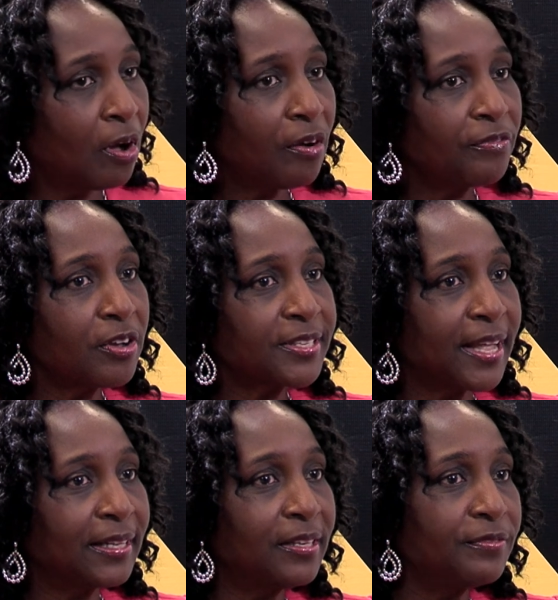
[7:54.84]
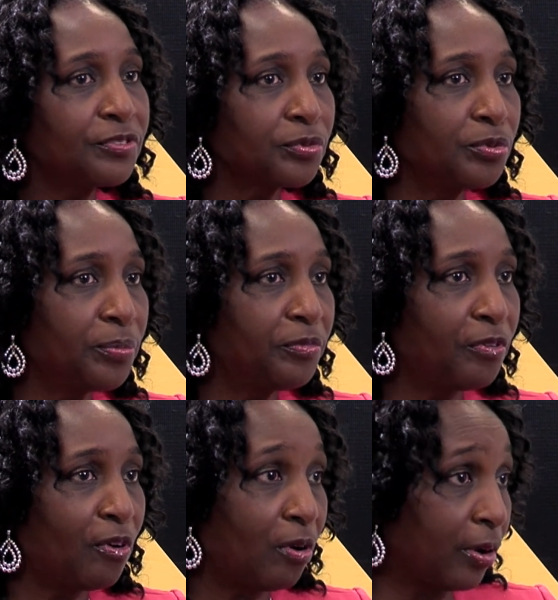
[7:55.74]
Of course, that leaves room
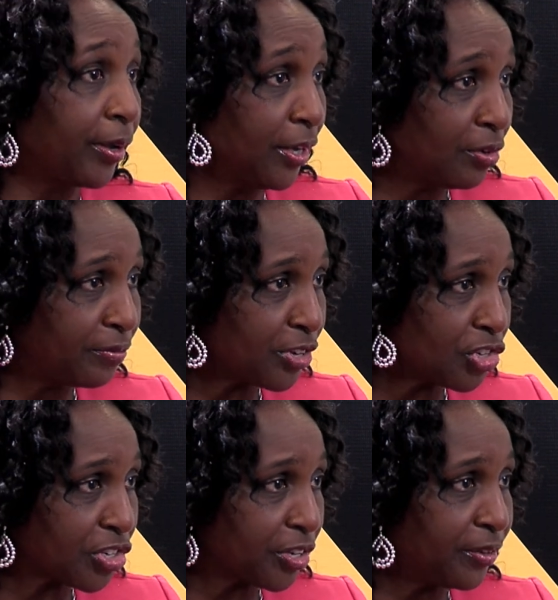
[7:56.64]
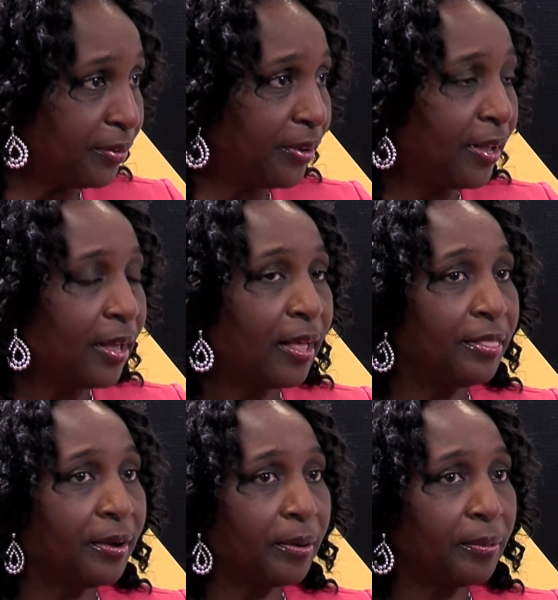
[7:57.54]
for innovation.
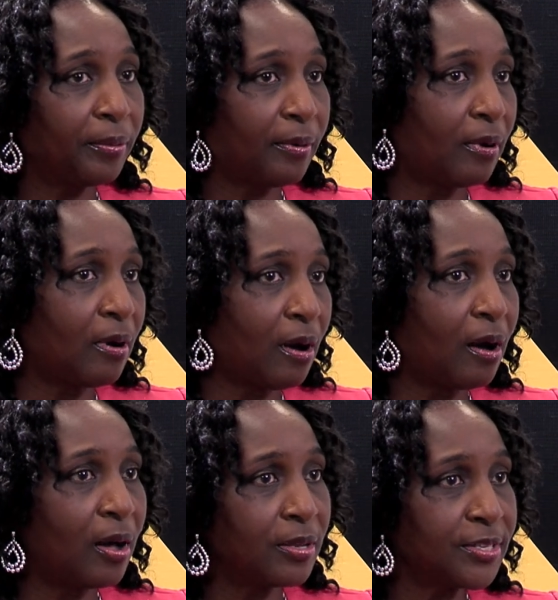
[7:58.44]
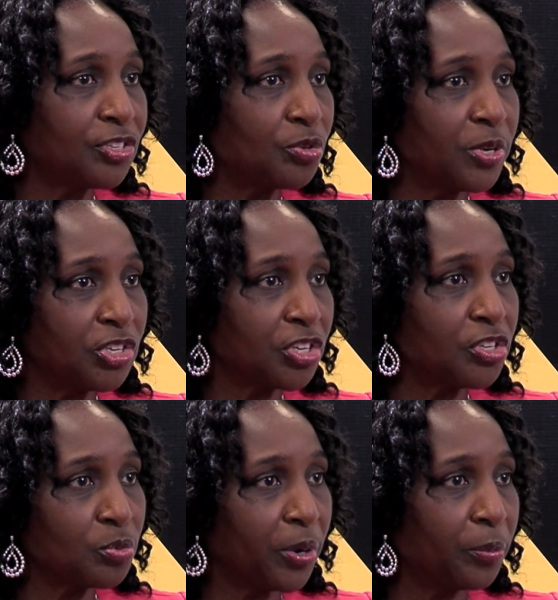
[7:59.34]
There are
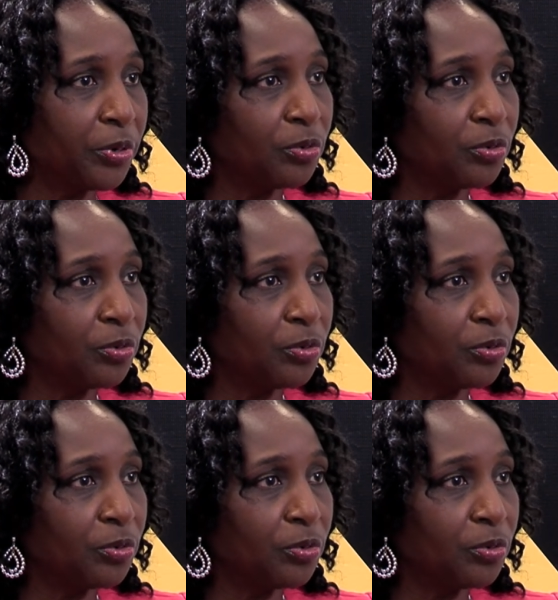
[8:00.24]
situations where we